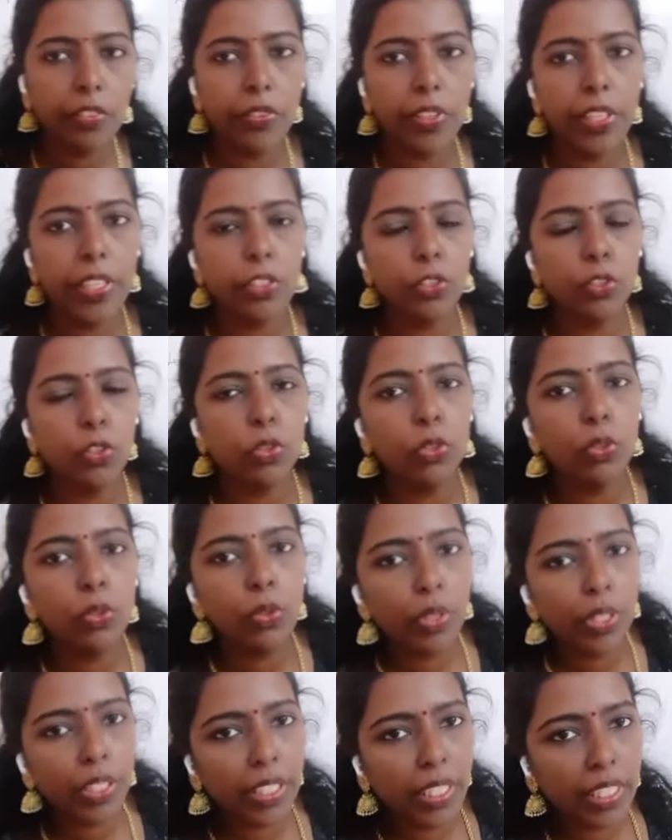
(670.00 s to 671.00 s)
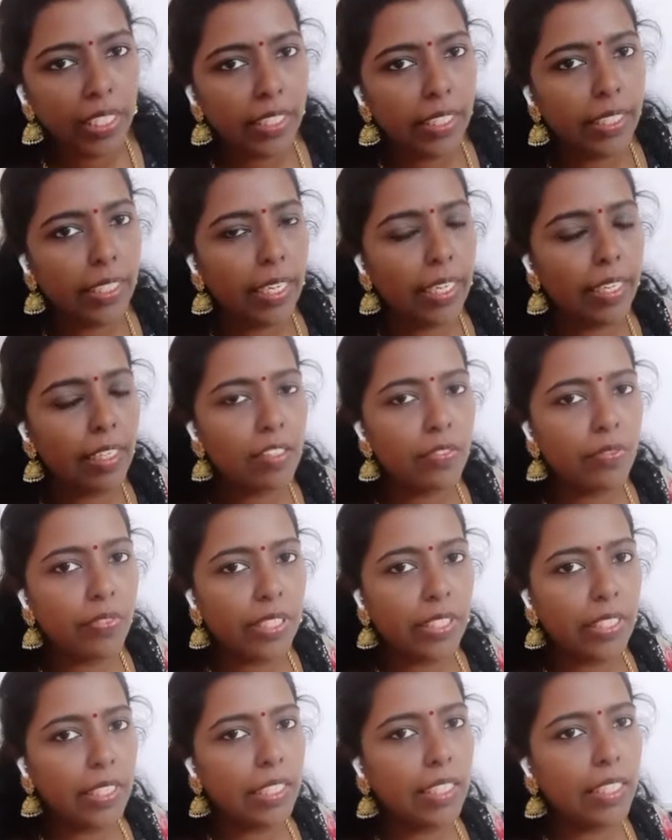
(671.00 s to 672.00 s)
way to recognize
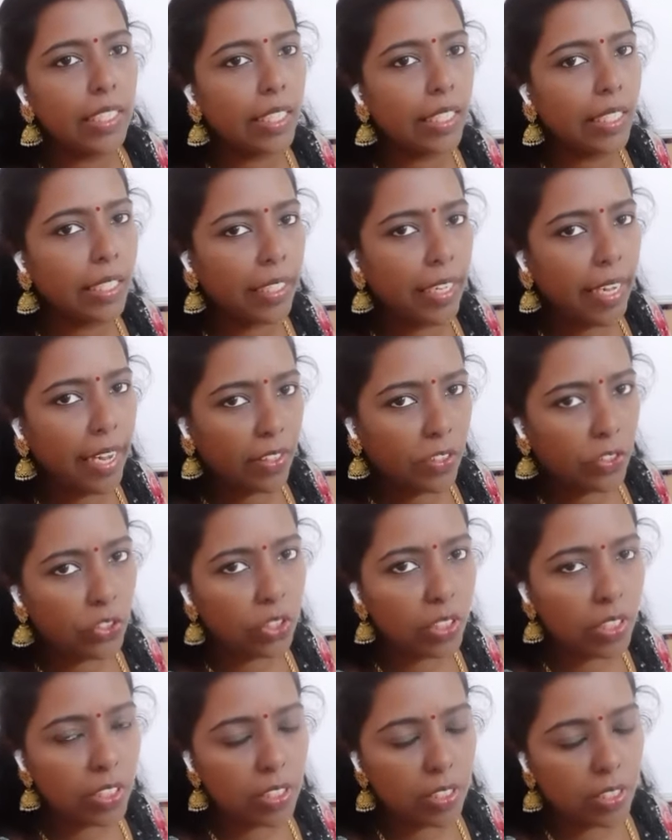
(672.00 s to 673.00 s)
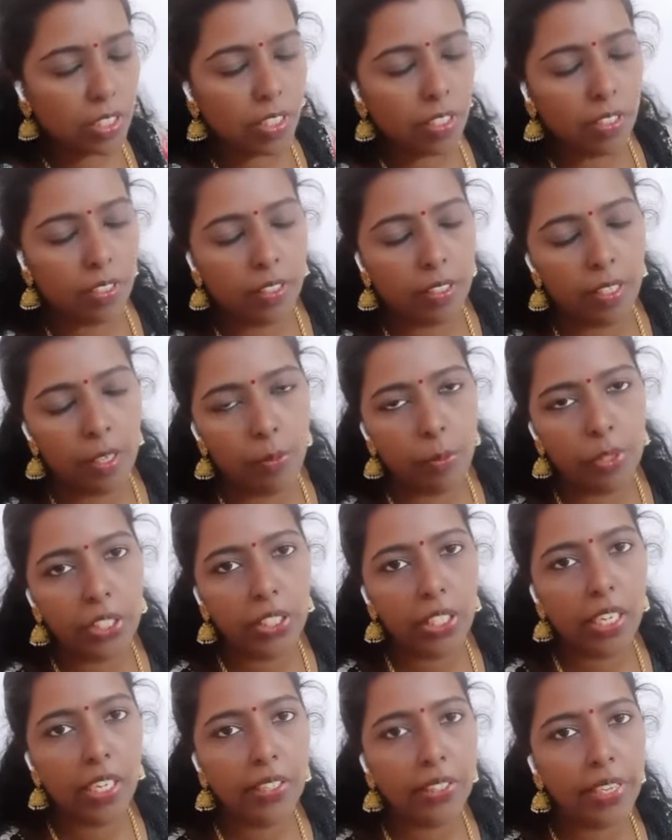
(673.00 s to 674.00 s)
whether a reaction is
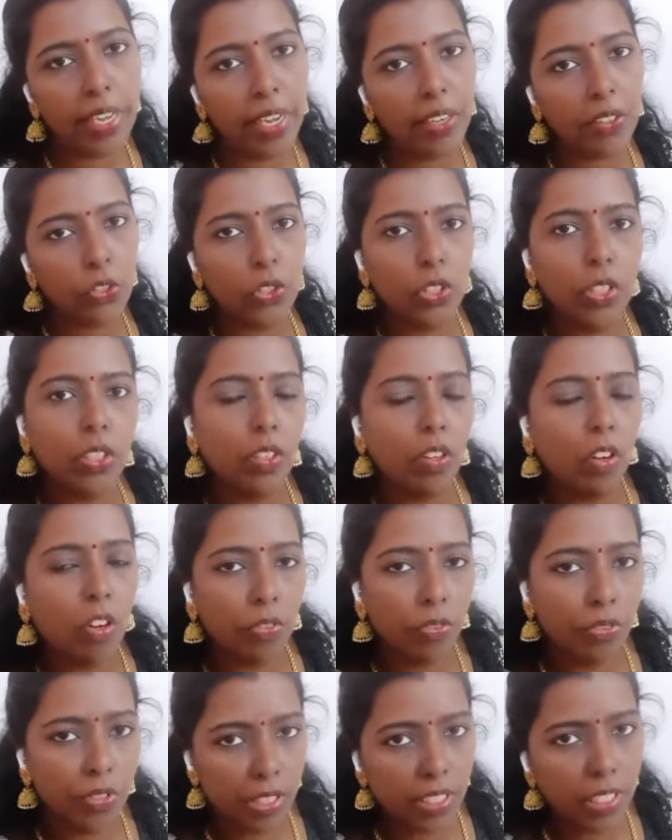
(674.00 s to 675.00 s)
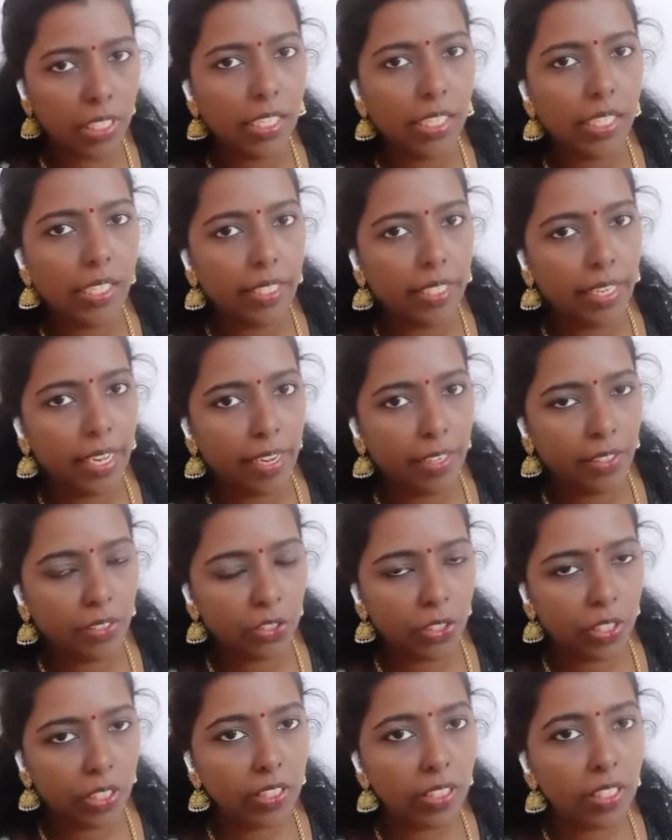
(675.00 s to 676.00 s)
chemical reaction or physical
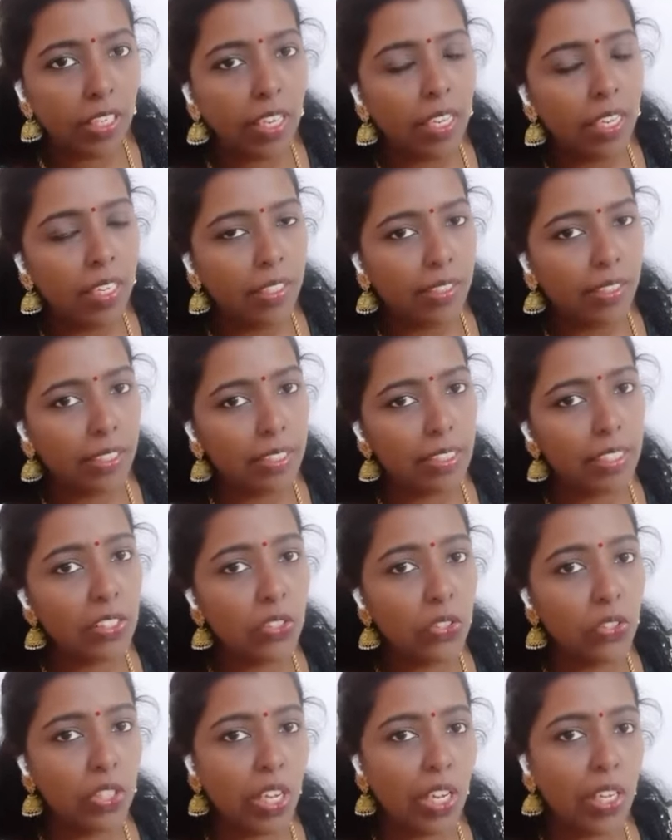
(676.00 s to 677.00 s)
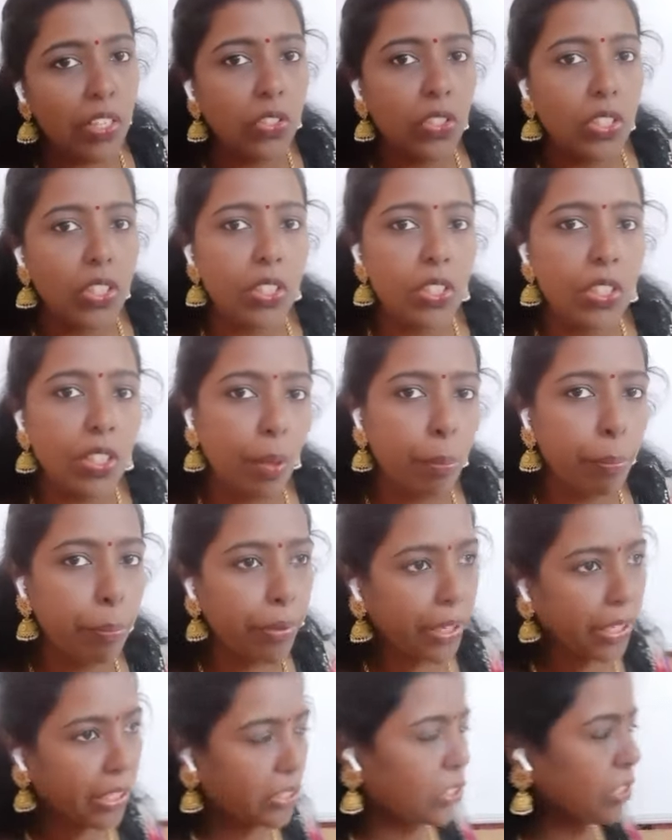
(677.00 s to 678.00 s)
reaction, that is change in
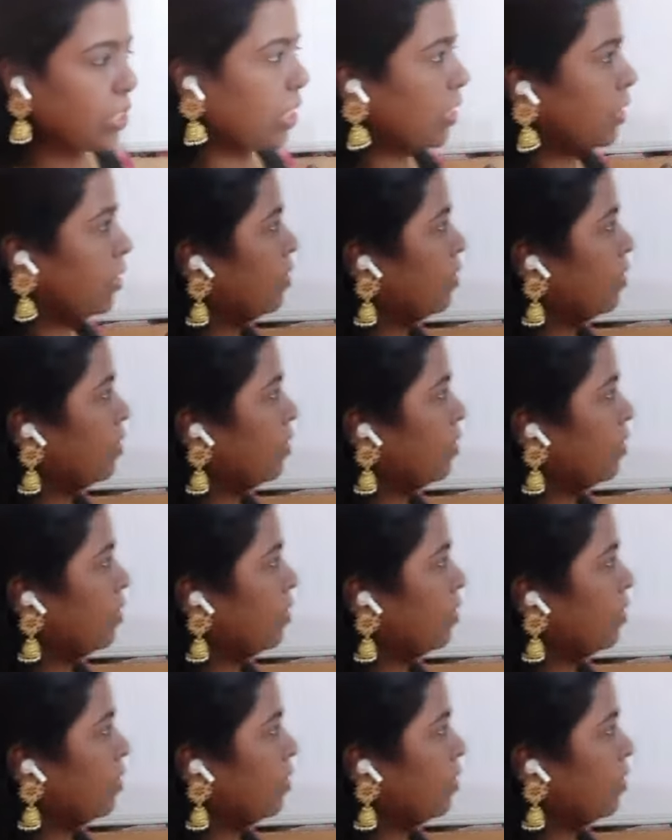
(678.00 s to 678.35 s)
temperature.